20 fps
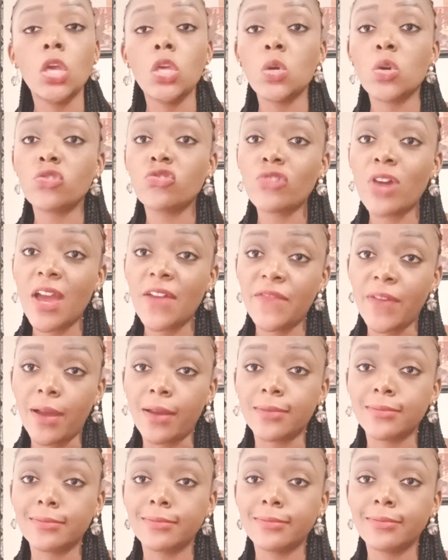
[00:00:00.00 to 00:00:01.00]
Your driver
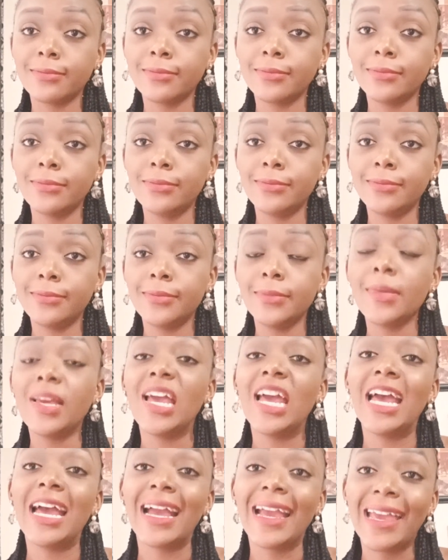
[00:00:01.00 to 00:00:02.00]

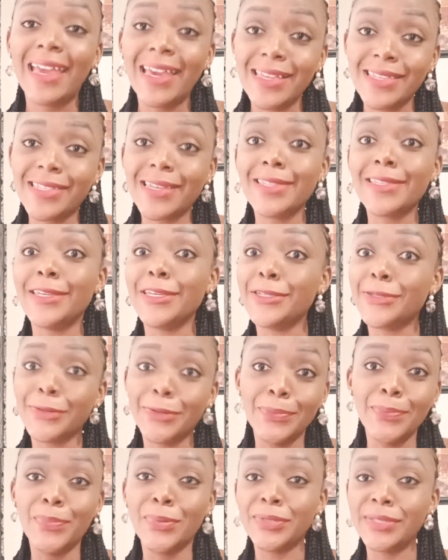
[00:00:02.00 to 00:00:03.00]
can change his
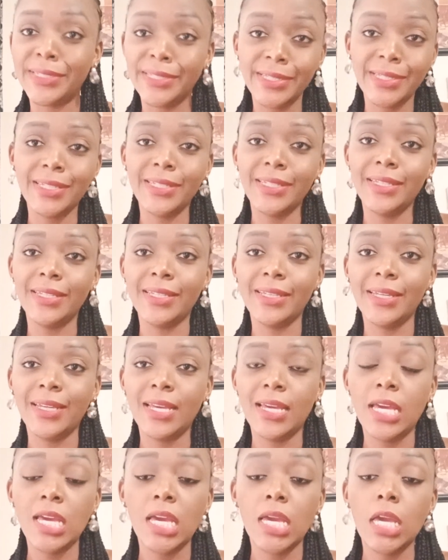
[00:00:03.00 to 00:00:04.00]
own body.
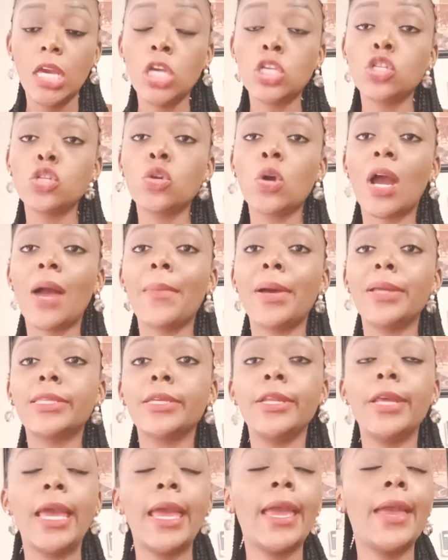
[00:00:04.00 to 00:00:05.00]
He should not come and
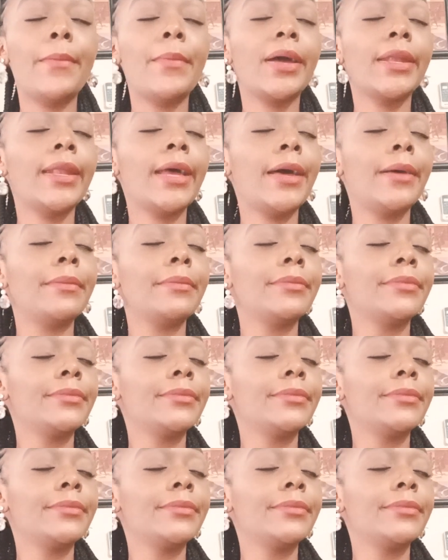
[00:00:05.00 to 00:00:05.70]
tell you, hey, madam,